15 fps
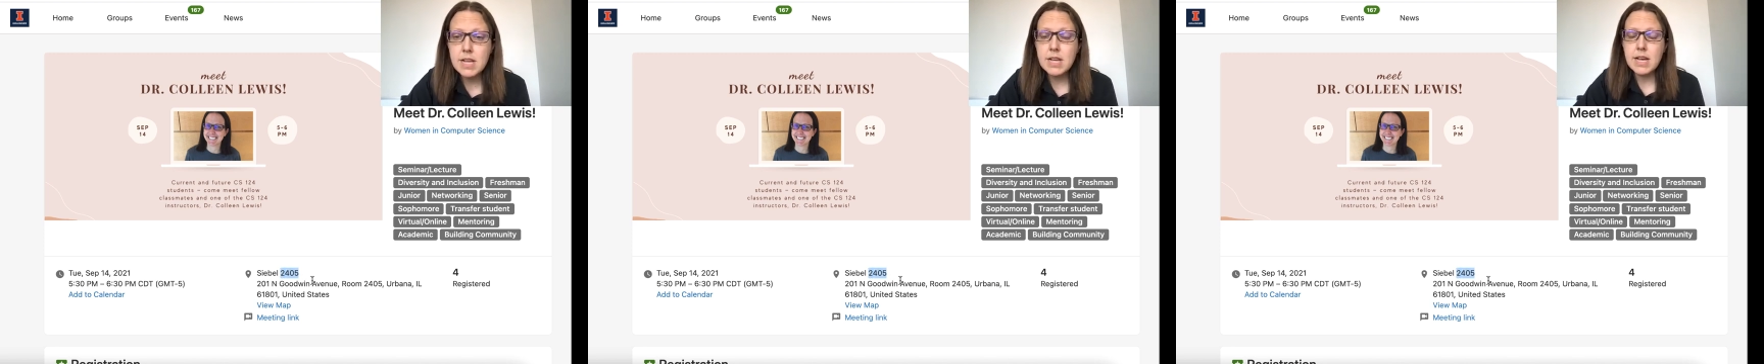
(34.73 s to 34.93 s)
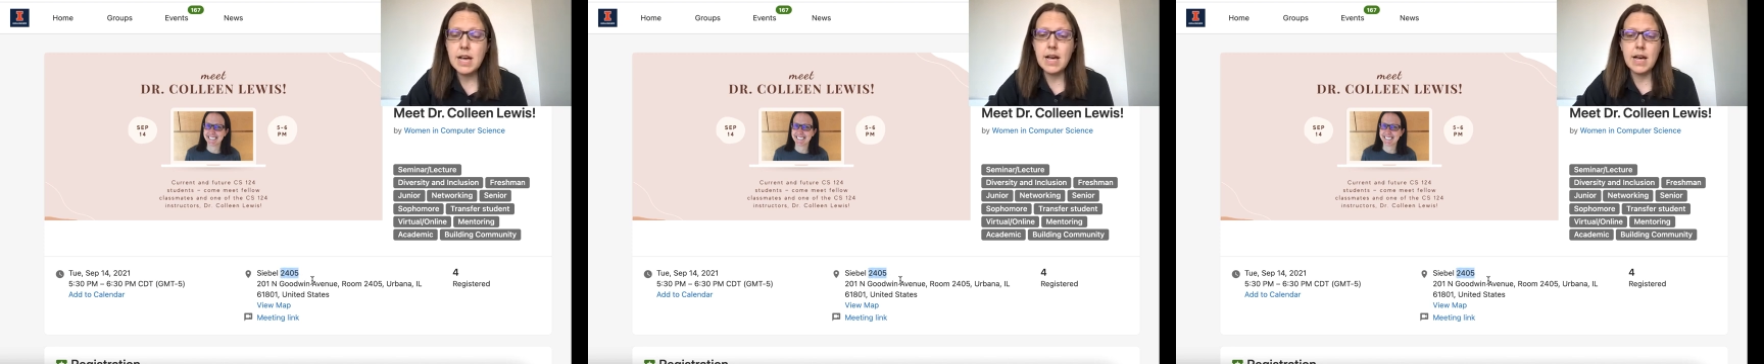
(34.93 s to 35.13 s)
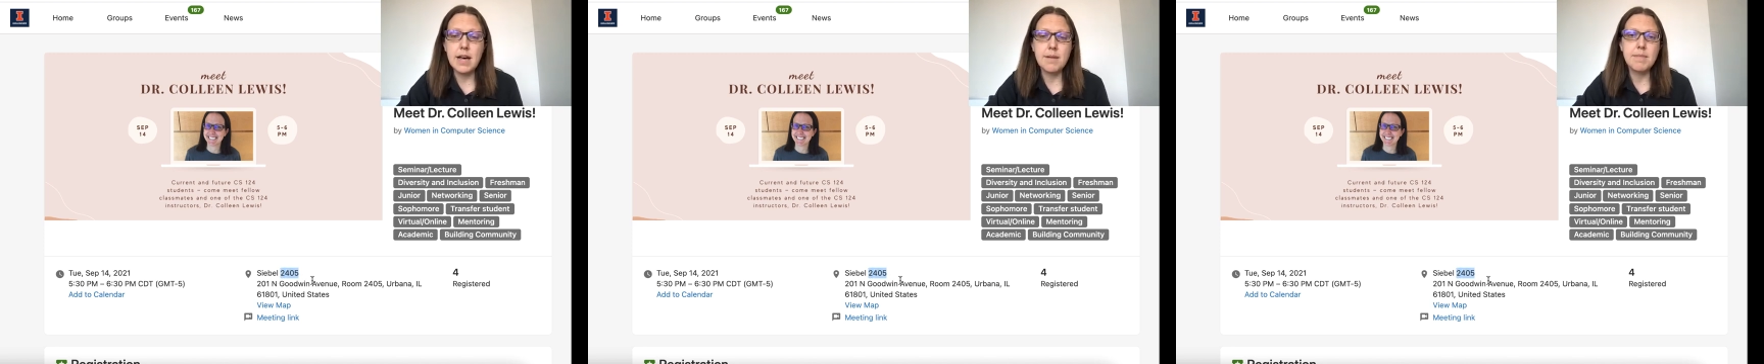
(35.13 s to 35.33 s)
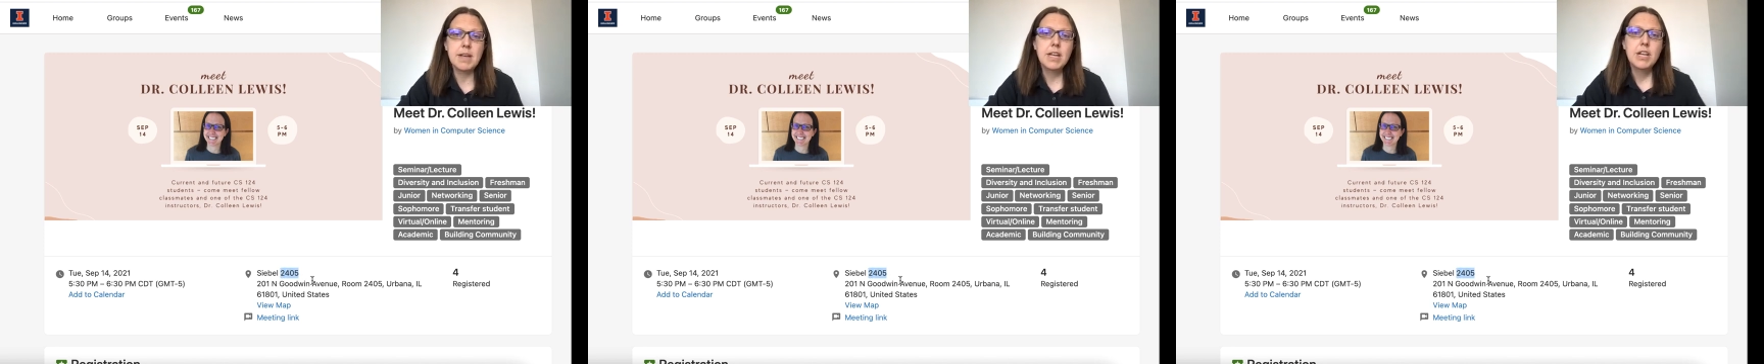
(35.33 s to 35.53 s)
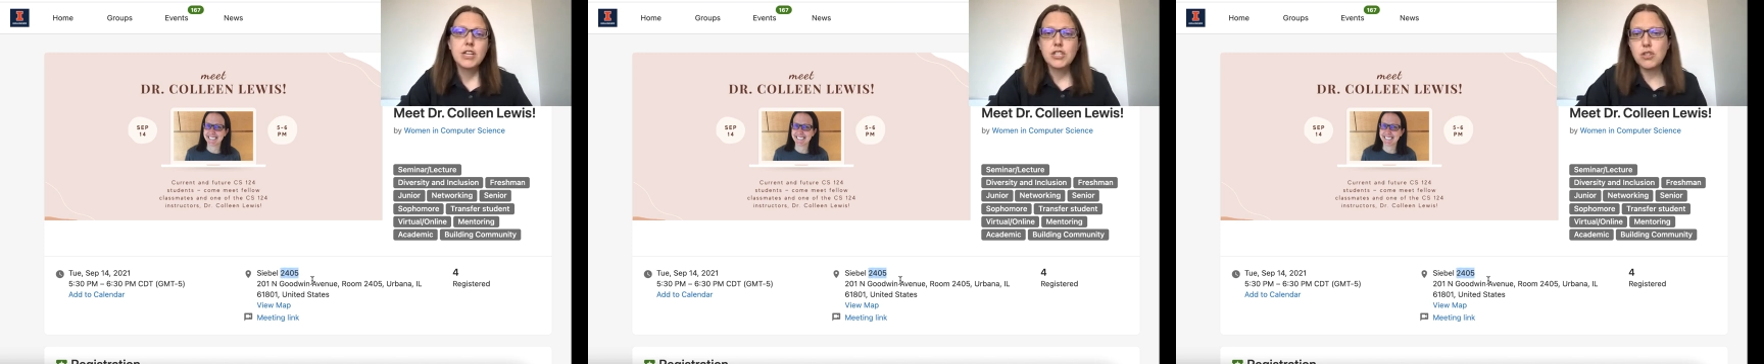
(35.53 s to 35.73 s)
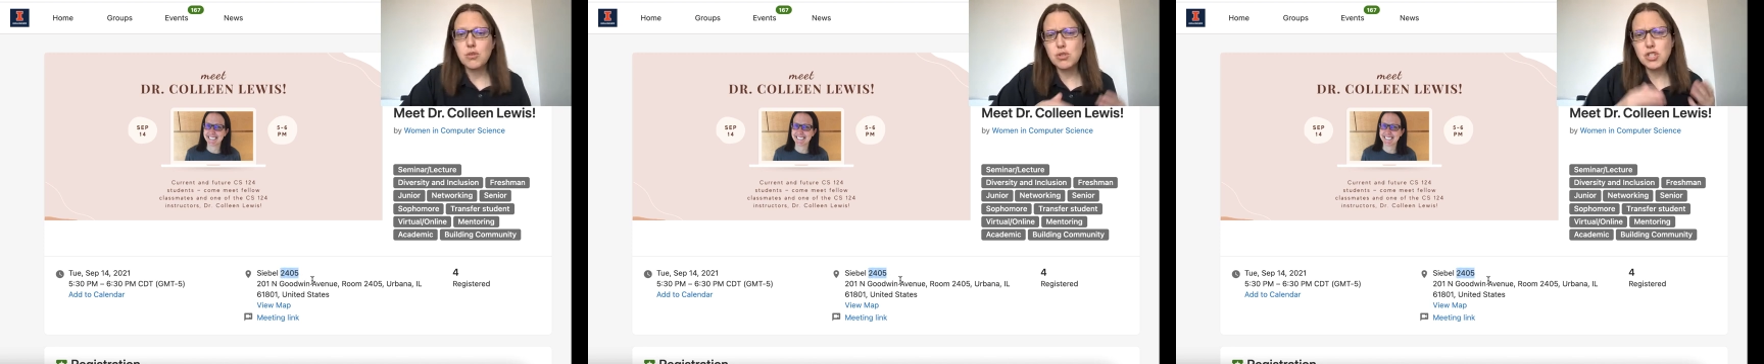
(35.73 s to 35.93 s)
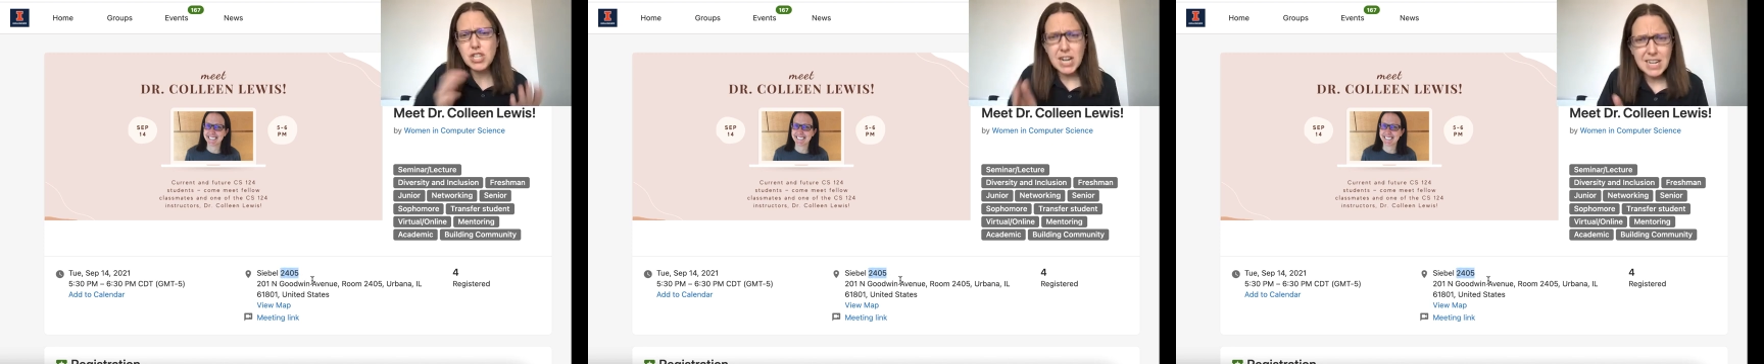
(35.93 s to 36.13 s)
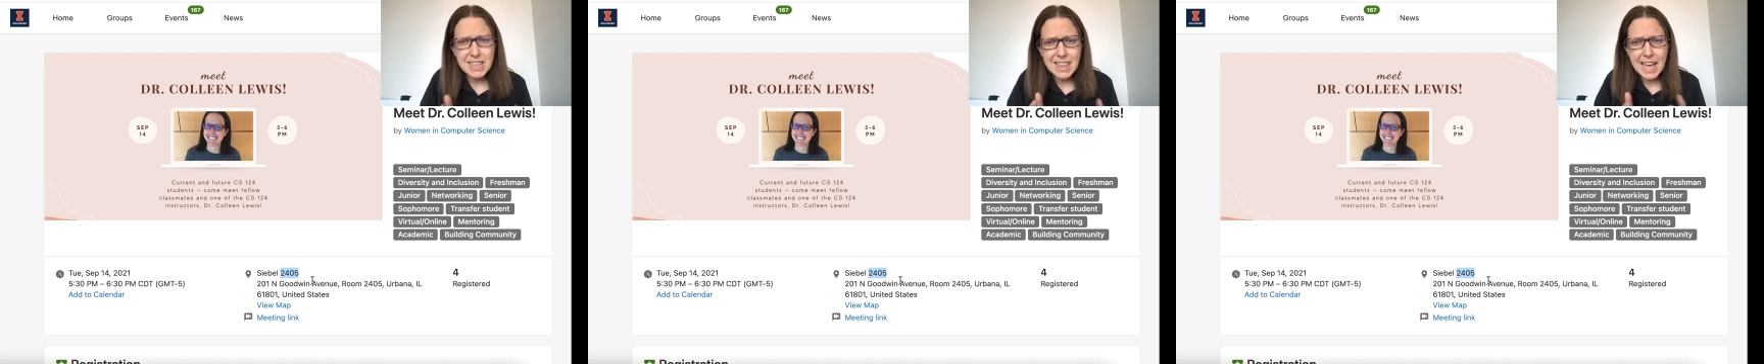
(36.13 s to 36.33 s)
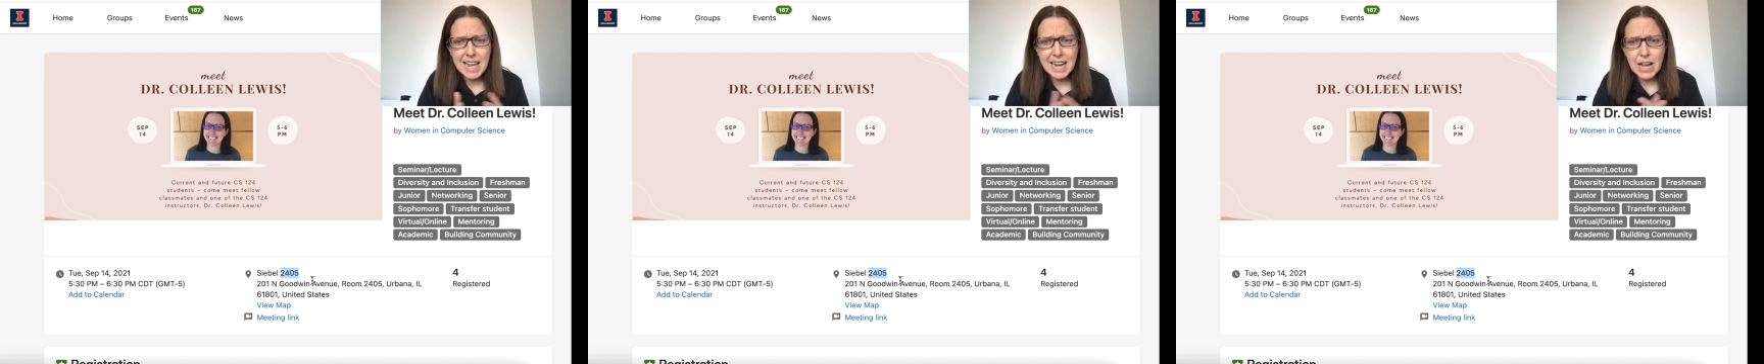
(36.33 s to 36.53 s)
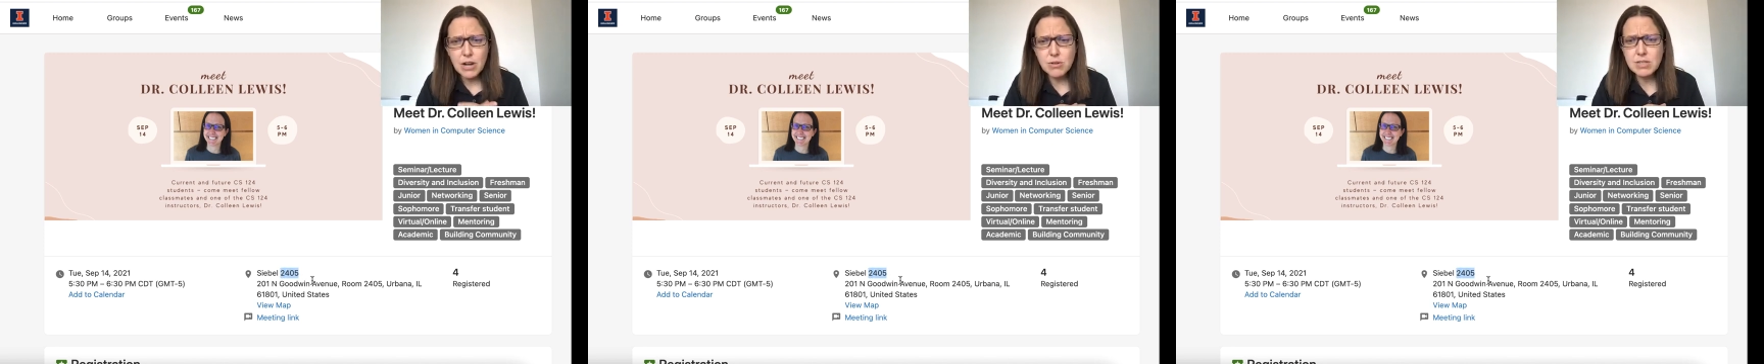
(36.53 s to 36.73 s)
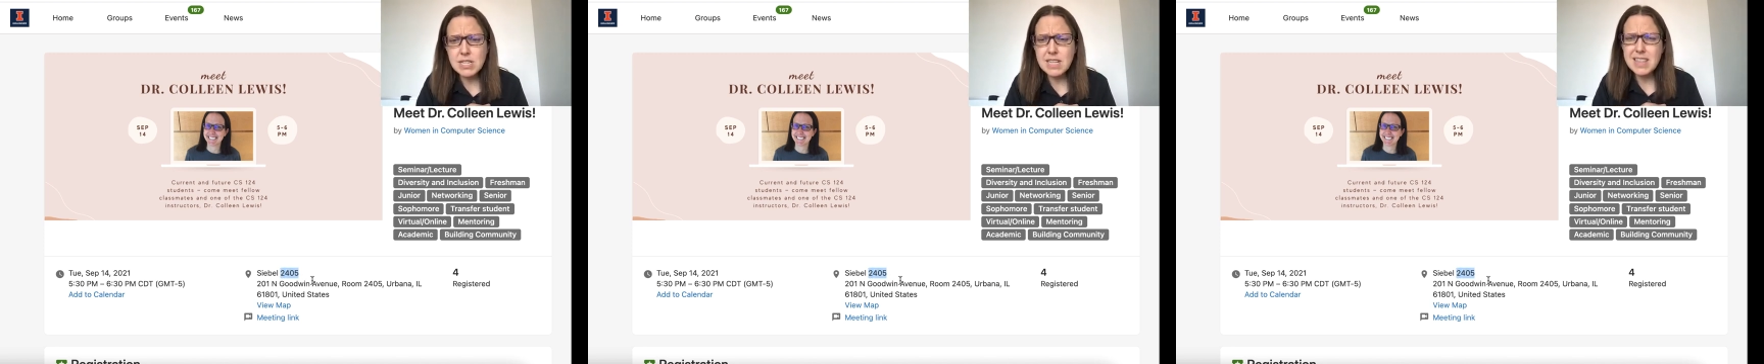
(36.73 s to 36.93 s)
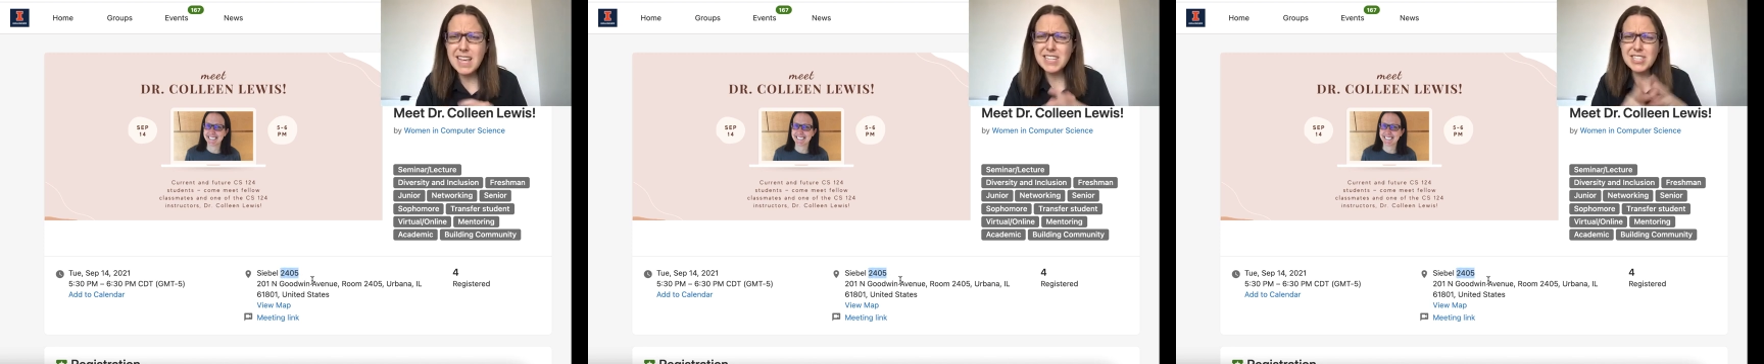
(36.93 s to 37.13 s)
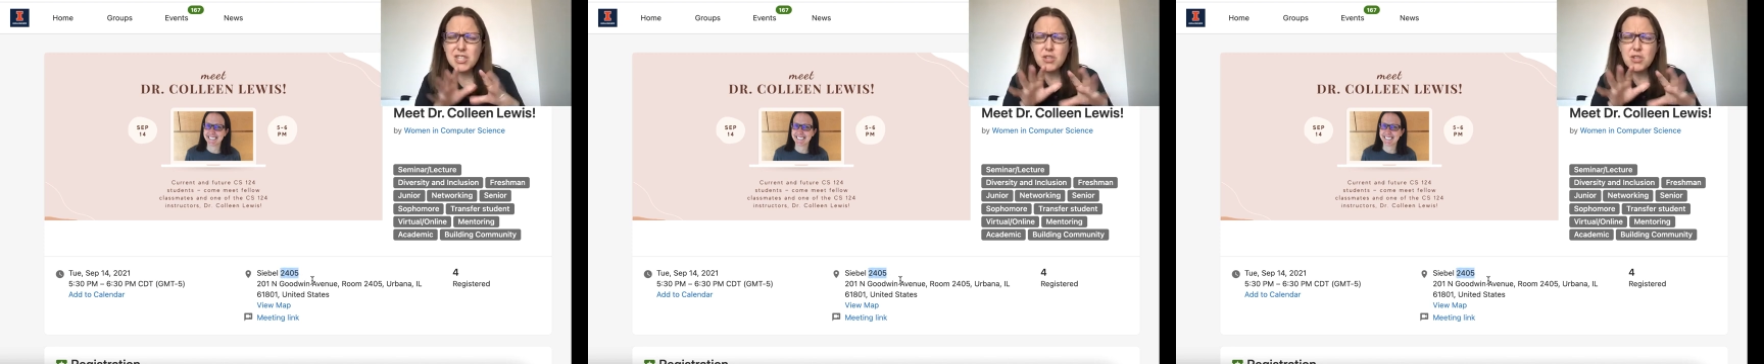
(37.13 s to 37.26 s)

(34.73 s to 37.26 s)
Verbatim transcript: Um, so check that out, and that's the